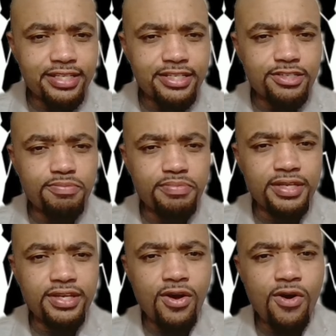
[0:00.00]
has
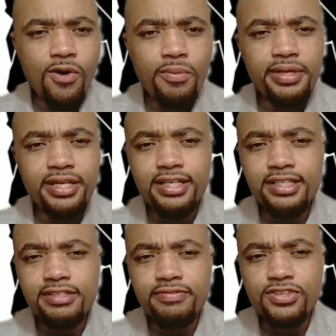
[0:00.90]
been all because
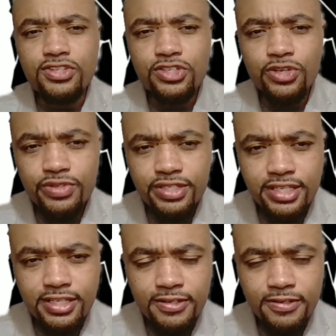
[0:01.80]
of a certain